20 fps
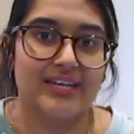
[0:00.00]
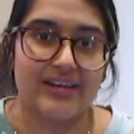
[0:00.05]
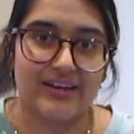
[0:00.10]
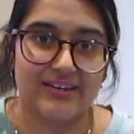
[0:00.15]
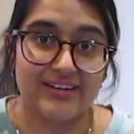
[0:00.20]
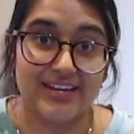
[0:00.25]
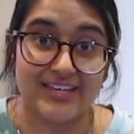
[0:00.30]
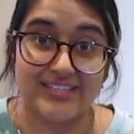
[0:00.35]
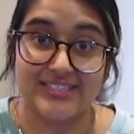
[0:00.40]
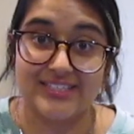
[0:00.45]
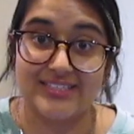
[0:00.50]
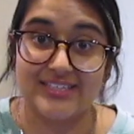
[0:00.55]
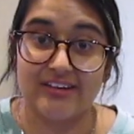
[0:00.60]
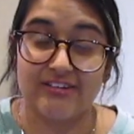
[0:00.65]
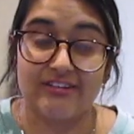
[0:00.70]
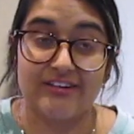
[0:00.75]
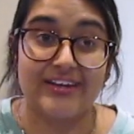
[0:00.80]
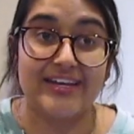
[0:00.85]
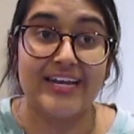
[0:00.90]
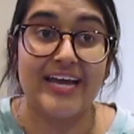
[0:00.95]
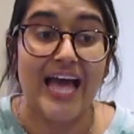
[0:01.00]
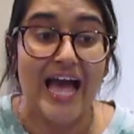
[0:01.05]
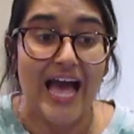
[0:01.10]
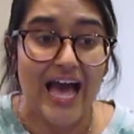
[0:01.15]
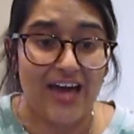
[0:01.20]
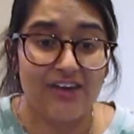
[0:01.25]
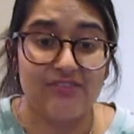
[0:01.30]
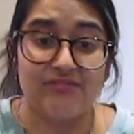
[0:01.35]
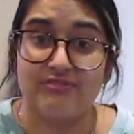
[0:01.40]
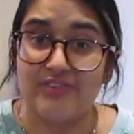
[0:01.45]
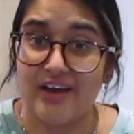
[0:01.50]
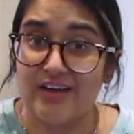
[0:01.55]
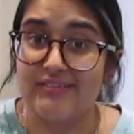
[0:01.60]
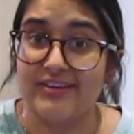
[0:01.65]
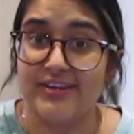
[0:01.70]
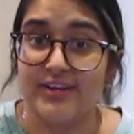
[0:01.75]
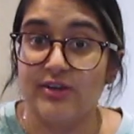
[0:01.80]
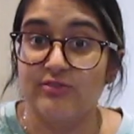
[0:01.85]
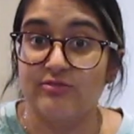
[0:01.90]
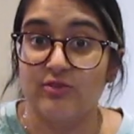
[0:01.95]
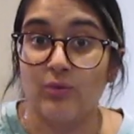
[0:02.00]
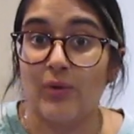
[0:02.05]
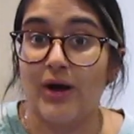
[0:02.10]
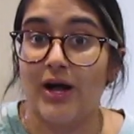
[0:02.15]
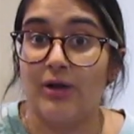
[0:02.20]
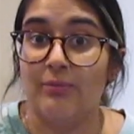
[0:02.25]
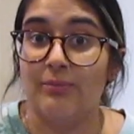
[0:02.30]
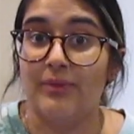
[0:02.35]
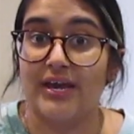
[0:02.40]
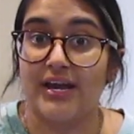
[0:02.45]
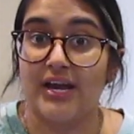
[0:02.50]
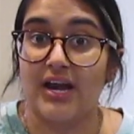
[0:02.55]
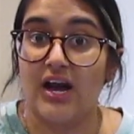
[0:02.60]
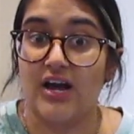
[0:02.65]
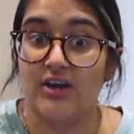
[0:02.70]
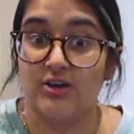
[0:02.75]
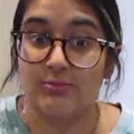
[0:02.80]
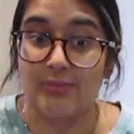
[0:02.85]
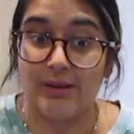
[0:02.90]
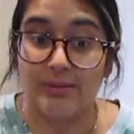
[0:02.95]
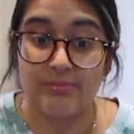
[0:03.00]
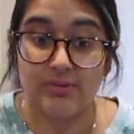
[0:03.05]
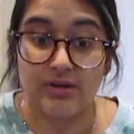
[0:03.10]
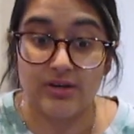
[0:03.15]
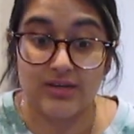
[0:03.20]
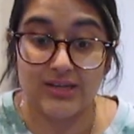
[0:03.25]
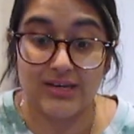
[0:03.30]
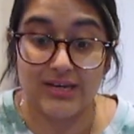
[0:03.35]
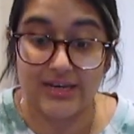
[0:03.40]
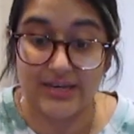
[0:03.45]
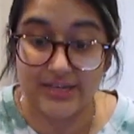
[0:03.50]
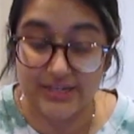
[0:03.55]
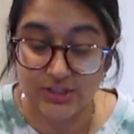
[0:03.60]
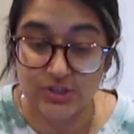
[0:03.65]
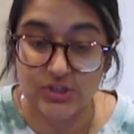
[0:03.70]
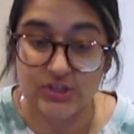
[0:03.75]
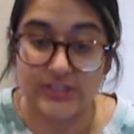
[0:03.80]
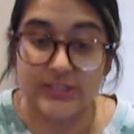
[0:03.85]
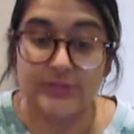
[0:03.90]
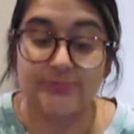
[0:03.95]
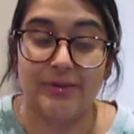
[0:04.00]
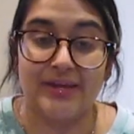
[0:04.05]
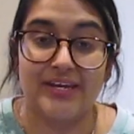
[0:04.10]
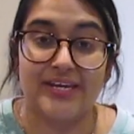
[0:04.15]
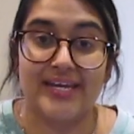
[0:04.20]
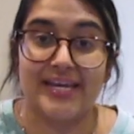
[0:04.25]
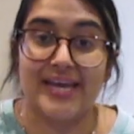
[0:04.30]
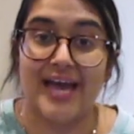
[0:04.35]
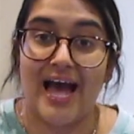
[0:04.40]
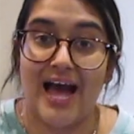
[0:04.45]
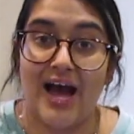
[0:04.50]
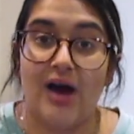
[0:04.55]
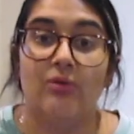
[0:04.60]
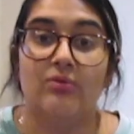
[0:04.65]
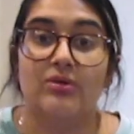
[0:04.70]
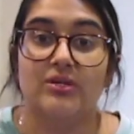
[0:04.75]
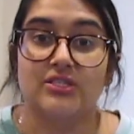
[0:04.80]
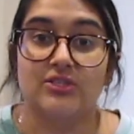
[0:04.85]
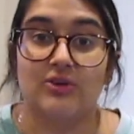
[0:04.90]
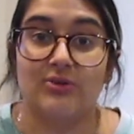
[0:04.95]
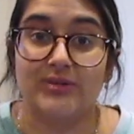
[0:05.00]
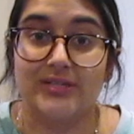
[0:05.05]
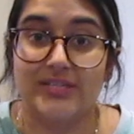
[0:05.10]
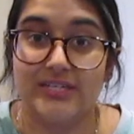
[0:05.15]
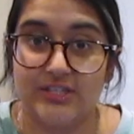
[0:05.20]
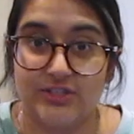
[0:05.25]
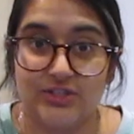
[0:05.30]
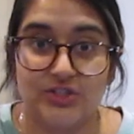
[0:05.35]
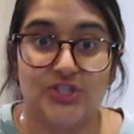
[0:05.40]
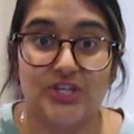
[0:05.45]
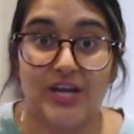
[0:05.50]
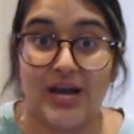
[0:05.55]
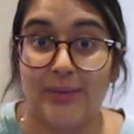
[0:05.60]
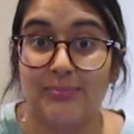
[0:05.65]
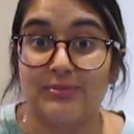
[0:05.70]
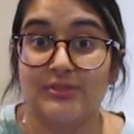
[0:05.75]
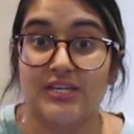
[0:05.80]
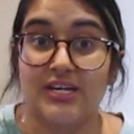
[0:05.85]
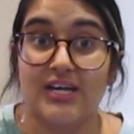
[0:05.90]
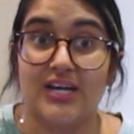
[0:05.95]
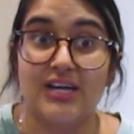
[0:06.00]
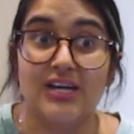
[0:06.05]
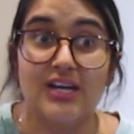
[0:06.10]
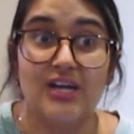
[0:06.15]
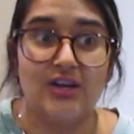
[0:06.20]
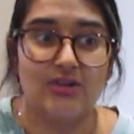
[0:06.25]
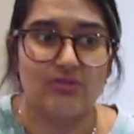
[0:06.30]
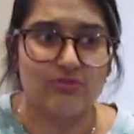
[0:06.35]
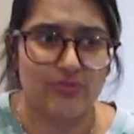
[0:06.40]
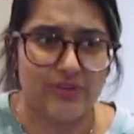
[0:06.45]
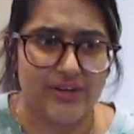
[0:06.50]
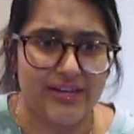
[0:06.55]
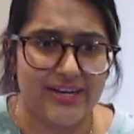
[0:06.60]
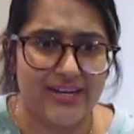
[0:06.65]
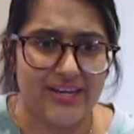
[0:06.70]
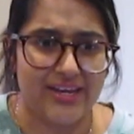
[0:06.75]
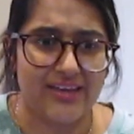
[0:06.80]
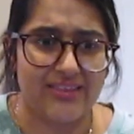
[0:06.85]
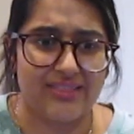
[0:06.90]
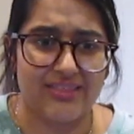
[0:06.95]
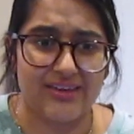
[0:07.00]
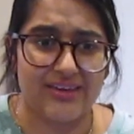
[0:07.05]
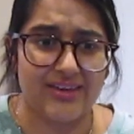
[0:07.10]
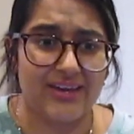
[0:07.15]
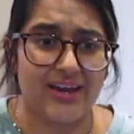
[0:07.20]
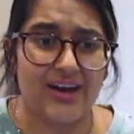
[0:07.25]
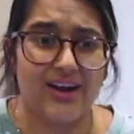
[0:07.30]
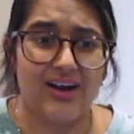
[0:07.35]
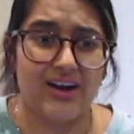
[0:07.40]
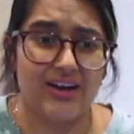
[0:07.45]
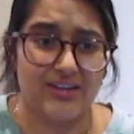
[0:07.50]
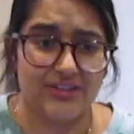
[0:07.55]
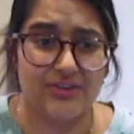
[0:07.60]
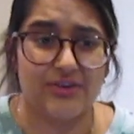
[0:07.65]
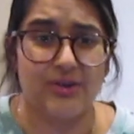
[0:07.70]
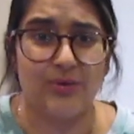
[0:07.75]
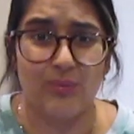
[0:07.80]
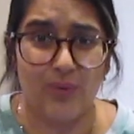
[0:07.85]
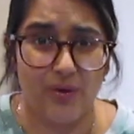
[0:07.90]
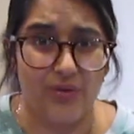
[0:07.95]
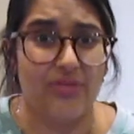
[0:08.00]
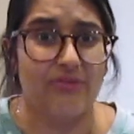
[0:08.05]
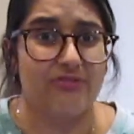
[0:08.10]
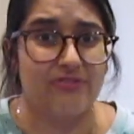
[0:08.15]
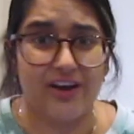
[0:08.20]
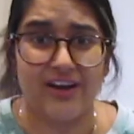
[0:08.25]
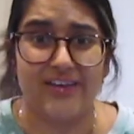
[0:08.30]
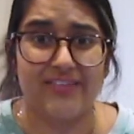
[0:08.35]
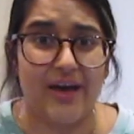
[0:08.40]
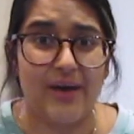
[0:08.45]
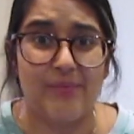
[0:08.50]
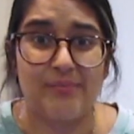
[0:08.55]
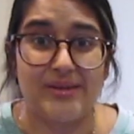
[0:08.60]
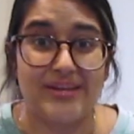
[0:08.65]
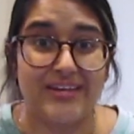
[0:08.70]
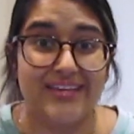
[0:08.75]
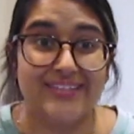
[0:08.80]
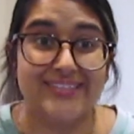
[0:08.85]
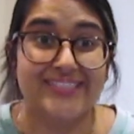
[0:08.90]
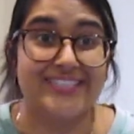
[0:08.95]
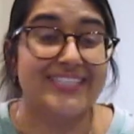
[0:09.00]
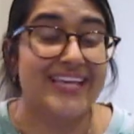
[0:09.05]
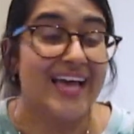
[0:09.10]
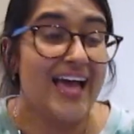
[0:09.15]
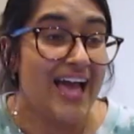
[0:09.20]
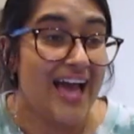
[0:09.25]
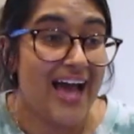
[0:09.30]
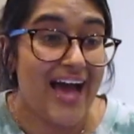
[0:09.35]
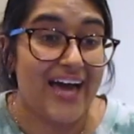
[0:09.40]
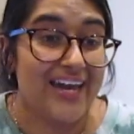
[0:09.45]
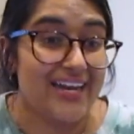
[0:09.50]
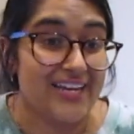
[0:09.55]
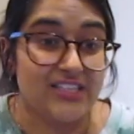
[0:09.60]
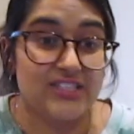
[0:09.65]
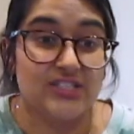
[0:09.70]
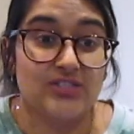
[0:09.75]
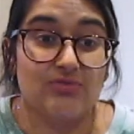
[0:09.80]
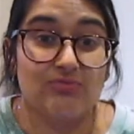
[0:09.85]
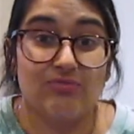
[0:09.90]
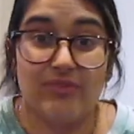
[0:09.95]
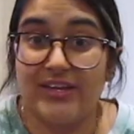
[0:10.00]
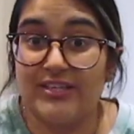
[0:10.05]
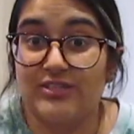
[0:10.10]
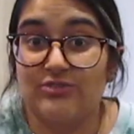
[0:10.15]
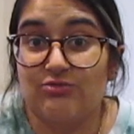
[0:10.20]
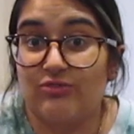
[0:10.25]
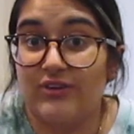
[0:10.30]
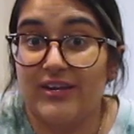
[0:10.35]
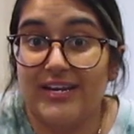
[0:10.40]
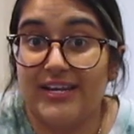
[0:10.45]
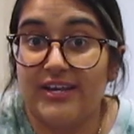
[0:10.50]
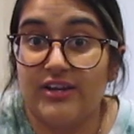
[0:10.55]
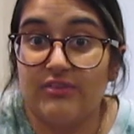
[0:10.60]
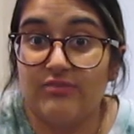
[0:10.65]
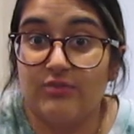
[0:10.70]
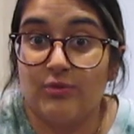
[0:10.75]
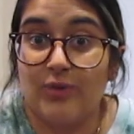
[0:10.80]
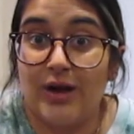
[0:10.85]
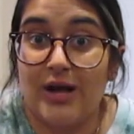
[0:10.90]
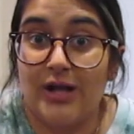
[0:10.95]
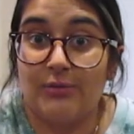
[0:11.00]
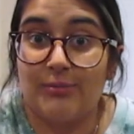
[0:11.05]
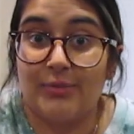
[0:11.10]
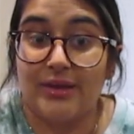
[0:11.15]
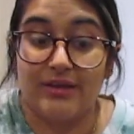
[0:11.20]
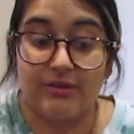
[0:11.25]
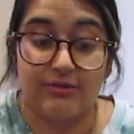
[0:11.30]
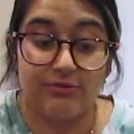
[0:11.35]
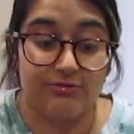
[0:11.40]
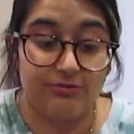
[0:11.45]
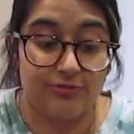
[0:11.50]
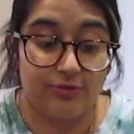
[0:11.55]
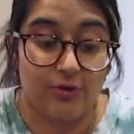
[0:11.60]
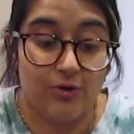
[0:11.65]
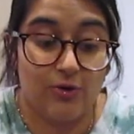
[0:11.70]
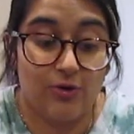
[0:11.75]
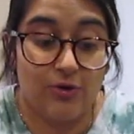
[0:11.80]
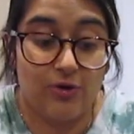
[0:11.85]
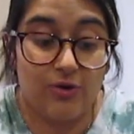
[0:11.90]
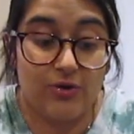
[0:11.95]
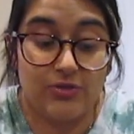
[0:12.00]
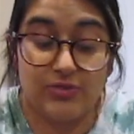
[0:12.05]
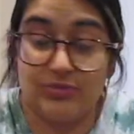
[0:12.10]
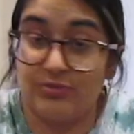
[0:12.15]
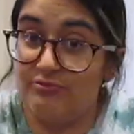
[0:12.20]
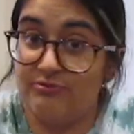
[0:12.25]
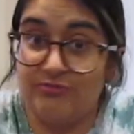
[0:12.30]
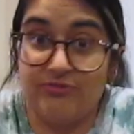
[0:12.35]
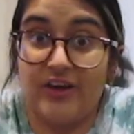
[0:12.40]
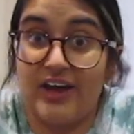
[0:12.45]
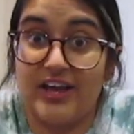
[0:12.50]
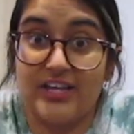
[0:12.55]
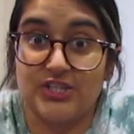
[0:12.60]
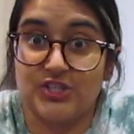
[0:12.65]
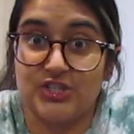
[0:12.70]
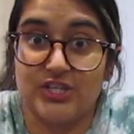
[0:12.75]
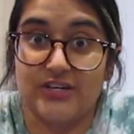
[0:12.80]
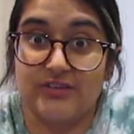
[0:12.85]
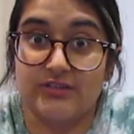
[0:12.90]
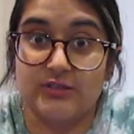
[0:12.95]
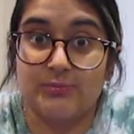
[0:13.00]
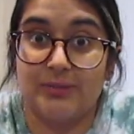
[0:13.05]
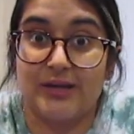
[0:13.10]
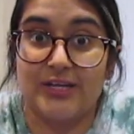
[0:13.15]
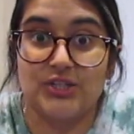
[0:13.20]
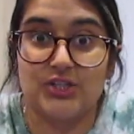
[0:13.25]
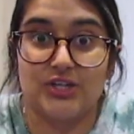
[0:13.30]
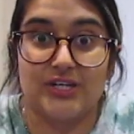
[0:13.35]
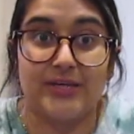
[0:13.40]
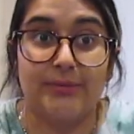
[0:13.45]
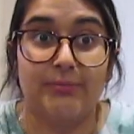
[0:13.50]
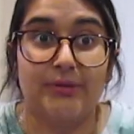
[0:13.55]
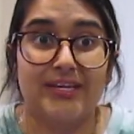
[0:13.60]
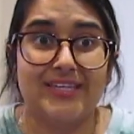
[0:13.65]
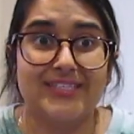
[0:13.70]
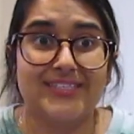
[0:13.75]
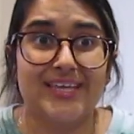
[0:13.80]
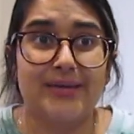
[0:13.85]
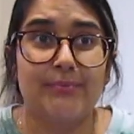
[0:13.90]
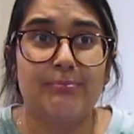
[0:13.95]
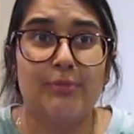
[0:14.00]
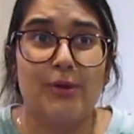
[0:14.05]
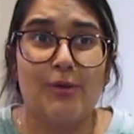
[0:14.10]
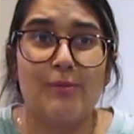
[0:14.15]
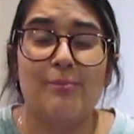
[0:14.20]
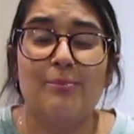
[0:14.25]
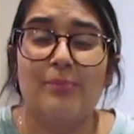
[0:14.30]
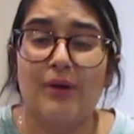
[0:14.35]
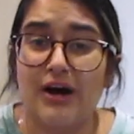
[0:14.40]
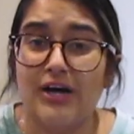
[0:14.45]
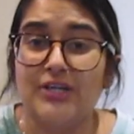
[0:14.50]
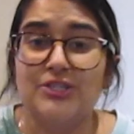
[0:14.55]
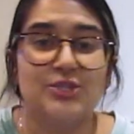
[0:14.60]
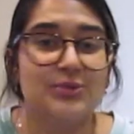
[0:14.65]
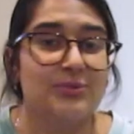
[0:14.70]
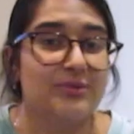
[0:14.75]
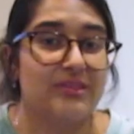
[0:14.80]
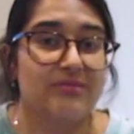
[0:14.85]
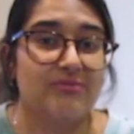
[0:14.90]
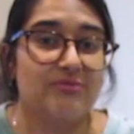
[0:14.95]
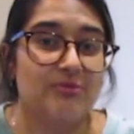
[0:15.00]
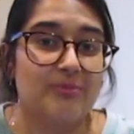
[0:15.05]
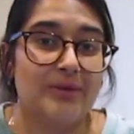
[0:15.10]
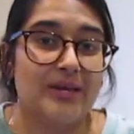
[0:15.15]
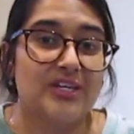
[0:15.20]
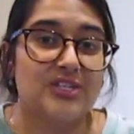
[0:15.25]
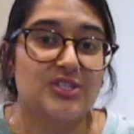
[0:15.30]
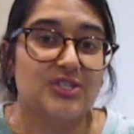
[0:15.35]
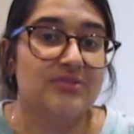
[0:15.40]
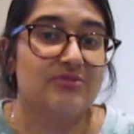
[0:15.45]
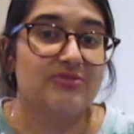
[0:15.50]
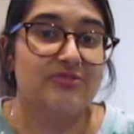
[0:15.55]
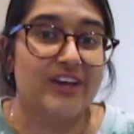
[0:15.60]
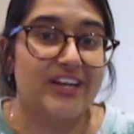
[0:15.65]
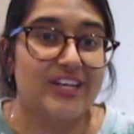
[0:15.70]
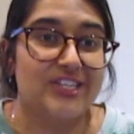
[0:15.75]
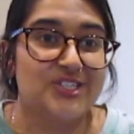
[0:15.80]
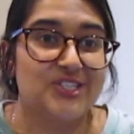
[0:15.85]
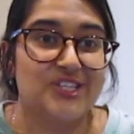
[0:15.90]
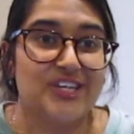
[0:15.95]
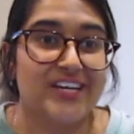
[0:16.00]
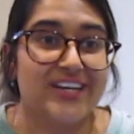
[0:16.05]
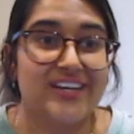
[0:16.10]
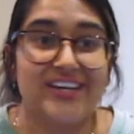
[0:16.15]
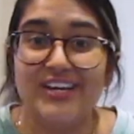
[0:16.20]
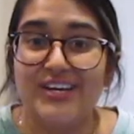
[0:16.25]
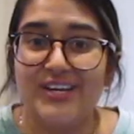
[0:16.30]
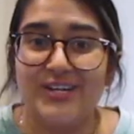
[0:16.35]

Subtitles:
unnecessary and very overwhelming. I remember literally spending hours on each chapter reading it thinking, I don't know what the fuck that means, and it's really overwhelming for first year especially because they bombard you with information in first year.